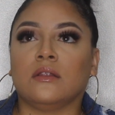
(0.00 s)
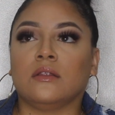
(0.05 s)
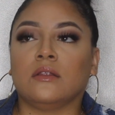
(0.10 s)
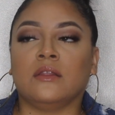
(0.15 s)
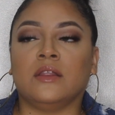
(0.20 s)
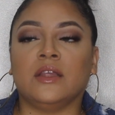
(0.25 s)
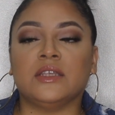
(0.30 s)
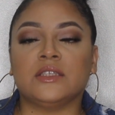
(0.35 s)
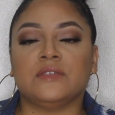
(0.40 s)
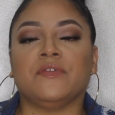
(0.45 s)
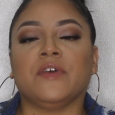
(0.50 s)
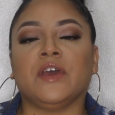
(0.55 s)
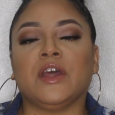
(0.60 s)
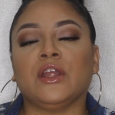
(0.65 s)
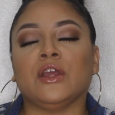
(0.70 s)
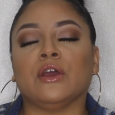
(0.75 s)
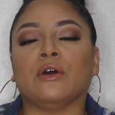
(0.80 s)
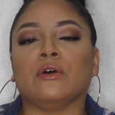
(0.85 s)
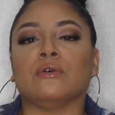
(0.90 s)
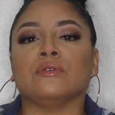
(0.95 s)
these
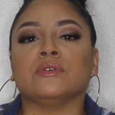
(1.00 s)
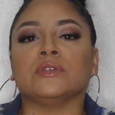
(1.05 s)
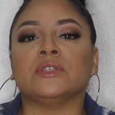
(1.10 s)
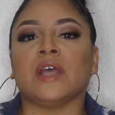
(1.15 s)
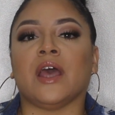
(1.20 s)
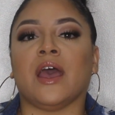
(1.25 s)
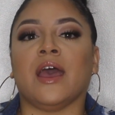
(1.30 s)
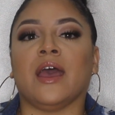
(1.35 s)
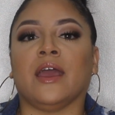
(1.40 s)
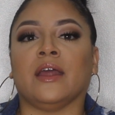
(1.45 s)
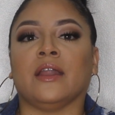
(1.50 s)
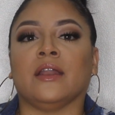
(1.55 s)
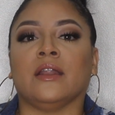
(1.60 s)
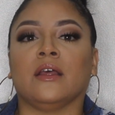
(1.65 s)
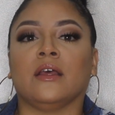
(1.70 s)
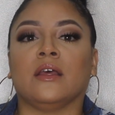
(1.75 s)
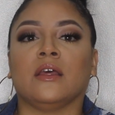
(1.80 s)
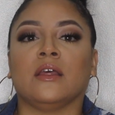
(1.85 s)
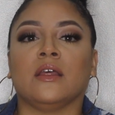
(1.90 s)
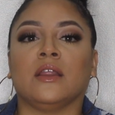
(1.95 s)
videos and
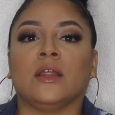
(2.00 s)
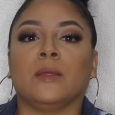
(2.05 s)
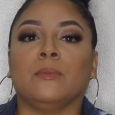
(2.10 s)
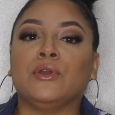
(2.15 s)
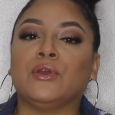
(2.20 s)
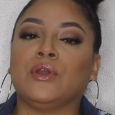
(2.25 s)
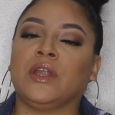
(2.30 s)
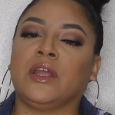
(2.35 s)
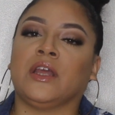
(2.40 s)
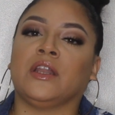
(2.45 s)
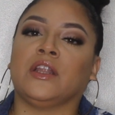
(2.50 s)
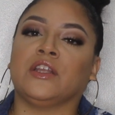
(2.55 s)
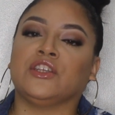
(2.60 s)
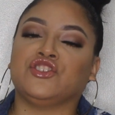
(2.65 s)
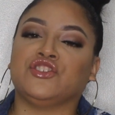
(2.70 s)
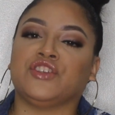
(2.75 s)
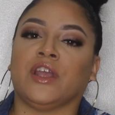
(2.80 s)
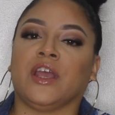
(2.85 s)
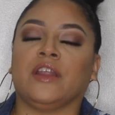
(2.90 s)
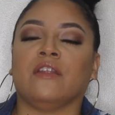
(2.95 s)
the beauty
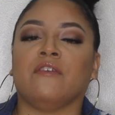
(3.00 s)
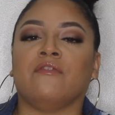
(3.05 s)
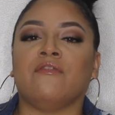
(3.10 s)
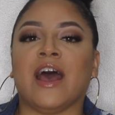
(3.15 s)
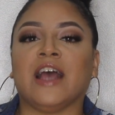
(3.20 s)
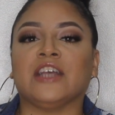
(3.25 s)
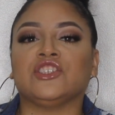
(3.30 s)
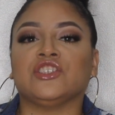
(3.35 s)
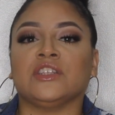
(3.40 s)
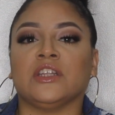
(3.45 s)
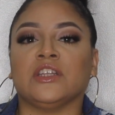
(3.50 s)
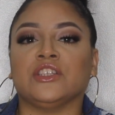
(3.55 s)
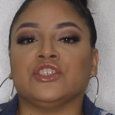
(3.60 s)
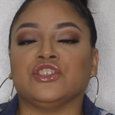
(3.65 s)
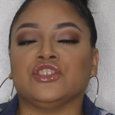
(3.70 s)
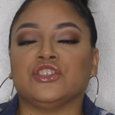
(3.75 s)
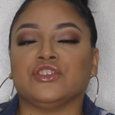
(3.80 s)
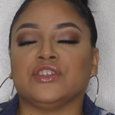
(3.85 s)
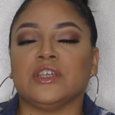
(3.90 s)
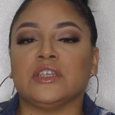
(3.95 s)
industry and the fashion
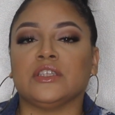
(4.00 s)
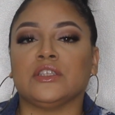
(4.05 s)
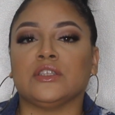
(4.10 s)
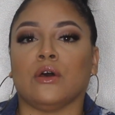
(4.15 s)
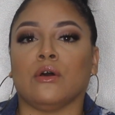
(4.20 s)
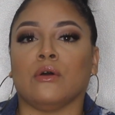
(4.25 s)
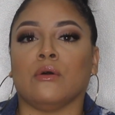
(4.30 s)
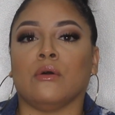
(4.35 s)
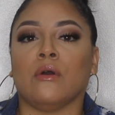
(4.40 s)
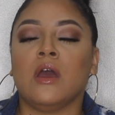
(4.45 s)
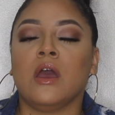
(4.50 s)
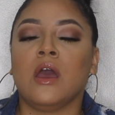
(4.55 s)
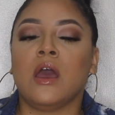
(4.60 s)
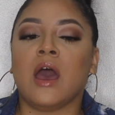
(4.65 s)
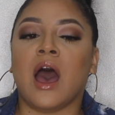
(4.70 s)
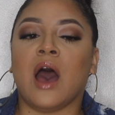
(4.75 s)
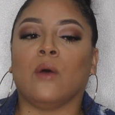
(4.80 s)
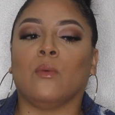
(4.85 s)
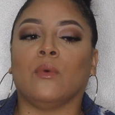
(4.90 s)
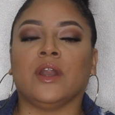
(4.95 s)
industry. So
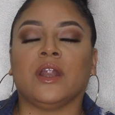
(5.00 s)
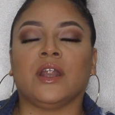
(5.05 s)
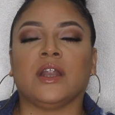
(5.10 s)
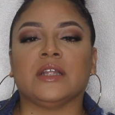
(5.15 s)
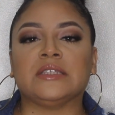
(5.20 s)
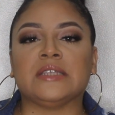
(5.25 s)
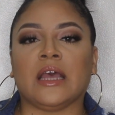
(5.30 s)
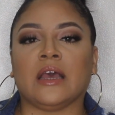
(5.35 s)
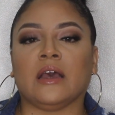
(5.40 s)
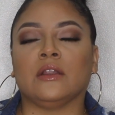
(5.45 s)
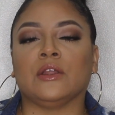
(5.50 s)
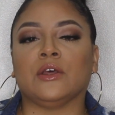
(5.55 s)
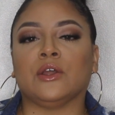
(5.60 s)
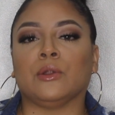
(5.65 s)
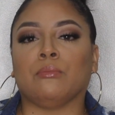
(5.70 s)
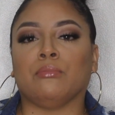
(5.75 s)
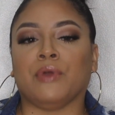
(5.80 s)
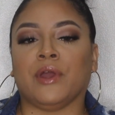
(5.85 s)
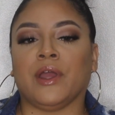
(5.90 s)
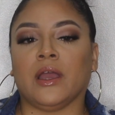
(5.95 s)
I wanted to take a
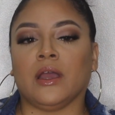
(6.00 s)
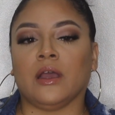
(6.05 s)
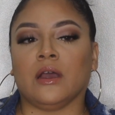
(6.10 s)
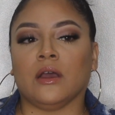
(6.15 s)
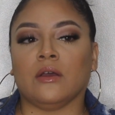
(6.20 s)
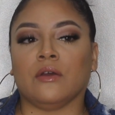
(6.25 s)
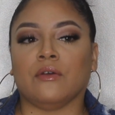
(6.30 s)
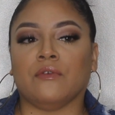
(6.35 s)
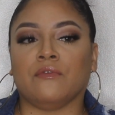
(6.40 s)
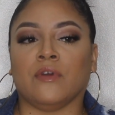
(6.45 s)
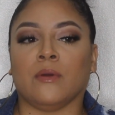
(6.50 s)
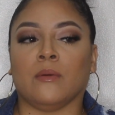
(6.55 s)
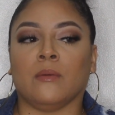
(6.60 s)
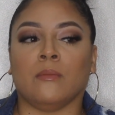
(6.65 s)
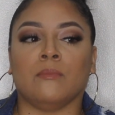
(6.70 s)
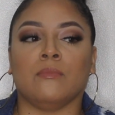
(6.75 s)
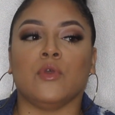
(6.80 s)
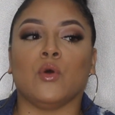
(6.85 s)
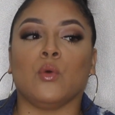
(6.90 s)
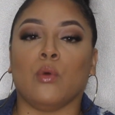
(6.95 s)
little break
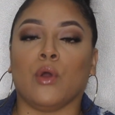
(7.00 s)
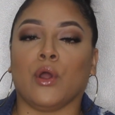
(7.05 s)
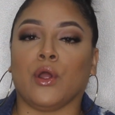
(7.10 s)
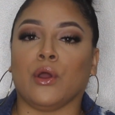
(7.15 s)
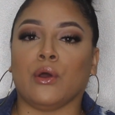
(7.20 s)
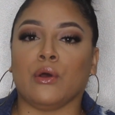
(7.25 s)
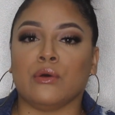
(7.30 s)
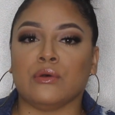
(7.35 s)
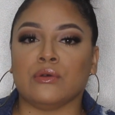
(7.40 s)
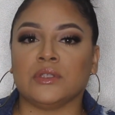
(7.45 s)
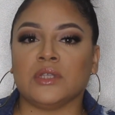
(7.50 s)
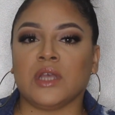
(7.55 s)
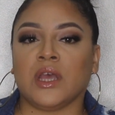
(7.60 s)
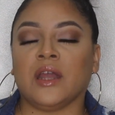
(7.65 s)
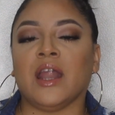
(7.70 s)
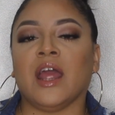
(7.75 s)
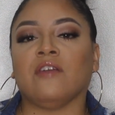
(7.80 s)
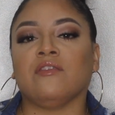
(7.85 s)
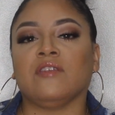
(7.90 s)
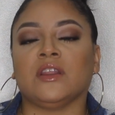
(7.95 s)
from the world
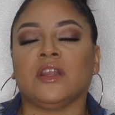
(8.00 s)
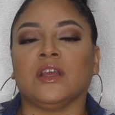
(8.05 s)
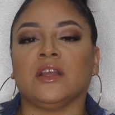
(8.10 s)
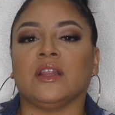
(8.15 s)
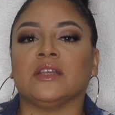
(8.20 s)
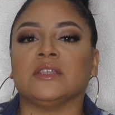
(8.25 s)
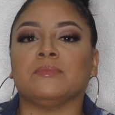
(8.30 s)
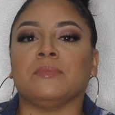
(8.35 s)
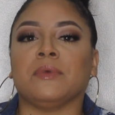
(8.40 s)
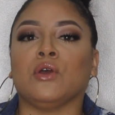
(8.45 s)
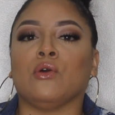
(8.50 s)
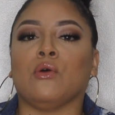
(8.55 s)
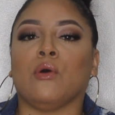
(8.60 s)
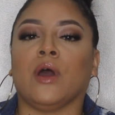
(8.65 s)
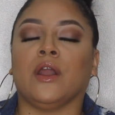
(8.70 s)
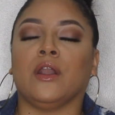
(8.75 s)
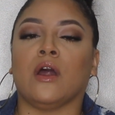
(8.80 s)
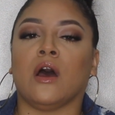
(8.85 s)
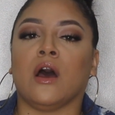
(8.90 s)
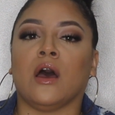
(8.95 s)
and everything that's been
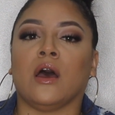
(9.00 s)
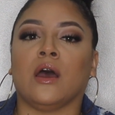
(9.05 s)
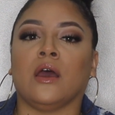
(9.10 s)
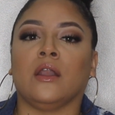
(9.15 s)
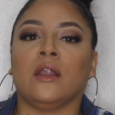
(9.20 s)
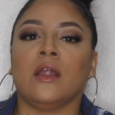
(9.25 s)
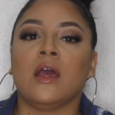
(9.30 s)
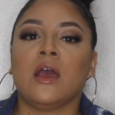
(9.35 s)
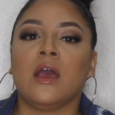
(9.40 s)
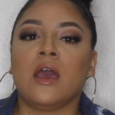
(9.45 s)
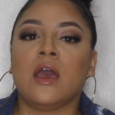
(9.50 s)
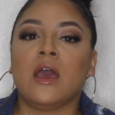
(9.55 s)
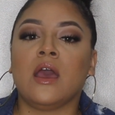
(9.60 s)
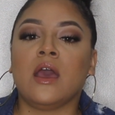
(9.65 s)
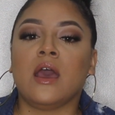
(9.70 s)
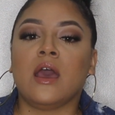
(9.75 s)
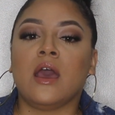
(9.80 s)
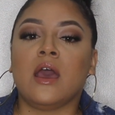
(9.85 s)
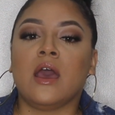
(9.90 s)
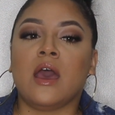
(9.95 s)
going on
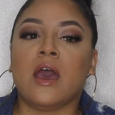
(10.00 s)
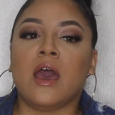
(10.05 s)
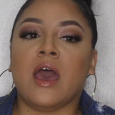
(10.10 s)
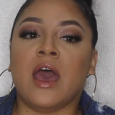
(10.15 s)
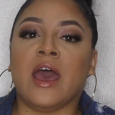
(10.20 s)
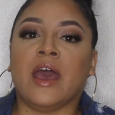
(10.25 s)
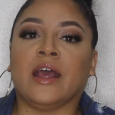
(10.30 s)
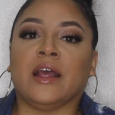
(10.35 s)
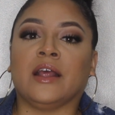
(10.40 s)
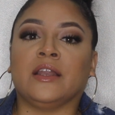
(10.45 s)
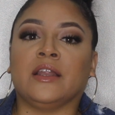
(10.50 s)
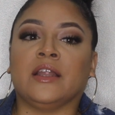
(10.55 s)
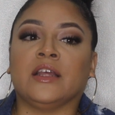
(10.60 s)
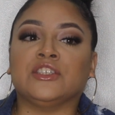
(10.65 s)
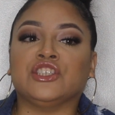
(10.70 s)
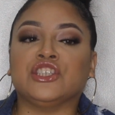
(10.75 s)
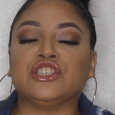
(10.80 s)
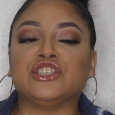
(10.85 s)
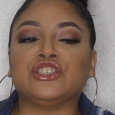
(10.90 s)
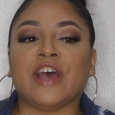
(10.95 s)
and
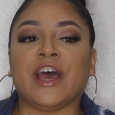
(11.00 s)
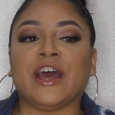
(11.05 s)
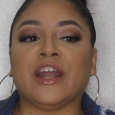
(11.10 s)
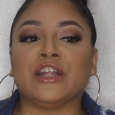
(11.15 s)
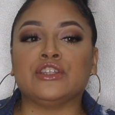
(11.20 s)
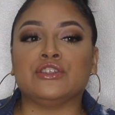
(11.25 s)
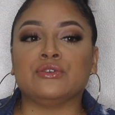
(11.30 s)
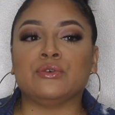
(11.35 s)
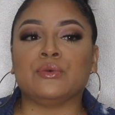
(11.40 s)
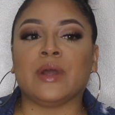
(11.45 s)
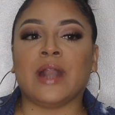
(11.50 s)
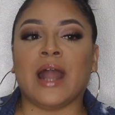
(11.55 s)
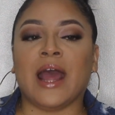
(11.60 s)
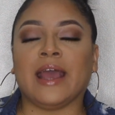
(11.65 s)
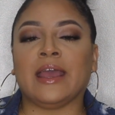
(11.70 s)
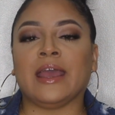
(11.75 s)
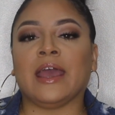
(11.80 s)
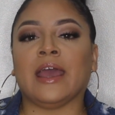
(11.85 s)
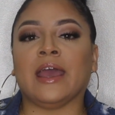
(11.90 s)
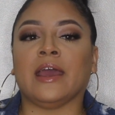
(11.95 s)
just try to do what I
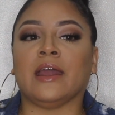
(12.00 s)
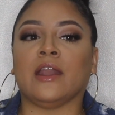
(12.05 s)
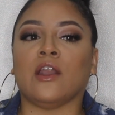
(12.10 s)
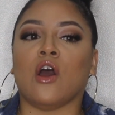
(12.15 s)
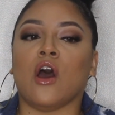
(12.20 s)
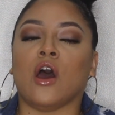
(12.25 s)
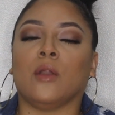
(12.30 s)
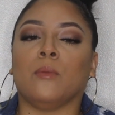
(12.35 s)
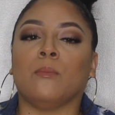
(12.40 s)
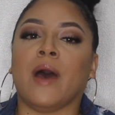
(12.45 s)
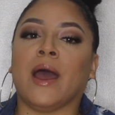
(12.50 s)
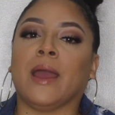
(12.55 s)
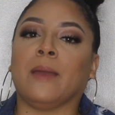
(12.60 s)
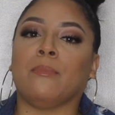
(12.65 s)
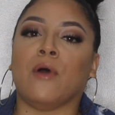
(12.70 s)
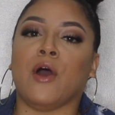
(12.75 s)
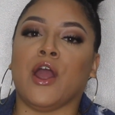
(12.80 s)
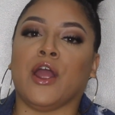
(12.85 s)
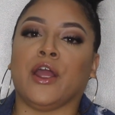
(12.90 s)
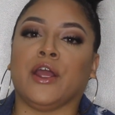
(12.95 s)
can on my
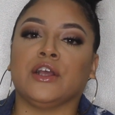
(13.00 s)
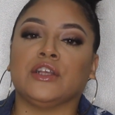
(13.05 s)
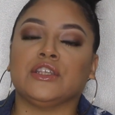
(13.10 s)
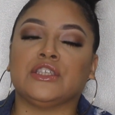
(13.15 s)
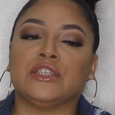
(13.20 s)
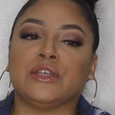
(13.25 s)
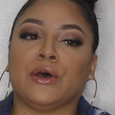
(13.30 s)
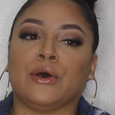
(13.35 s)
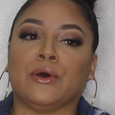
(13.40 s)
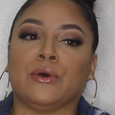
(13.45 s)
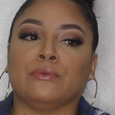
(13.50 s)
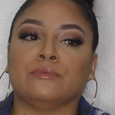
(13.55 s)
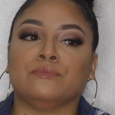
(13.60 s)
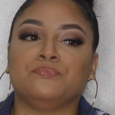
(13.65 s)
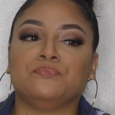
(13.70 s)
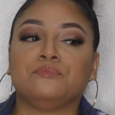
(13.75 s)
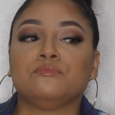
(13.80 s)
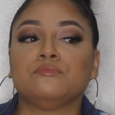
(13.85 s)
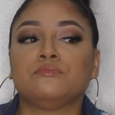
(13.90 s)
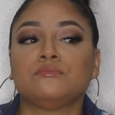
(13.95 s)
part. So
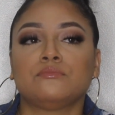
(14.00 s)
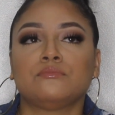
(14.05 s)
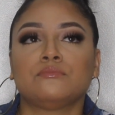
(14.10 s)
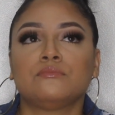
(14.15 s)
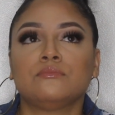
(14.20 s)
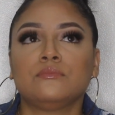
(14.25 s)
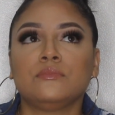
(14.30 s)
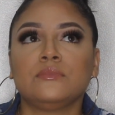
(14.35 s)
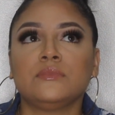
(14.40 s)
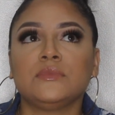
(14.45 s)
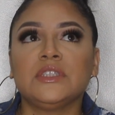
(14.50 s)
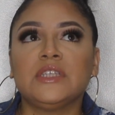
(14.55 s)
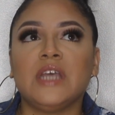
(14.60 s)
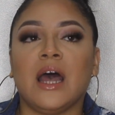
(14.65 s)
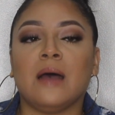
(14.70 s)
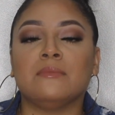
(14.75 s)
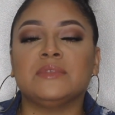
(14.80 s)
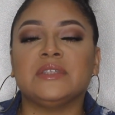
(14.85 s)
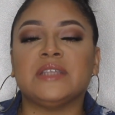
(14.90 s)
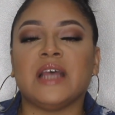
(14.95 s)
I'm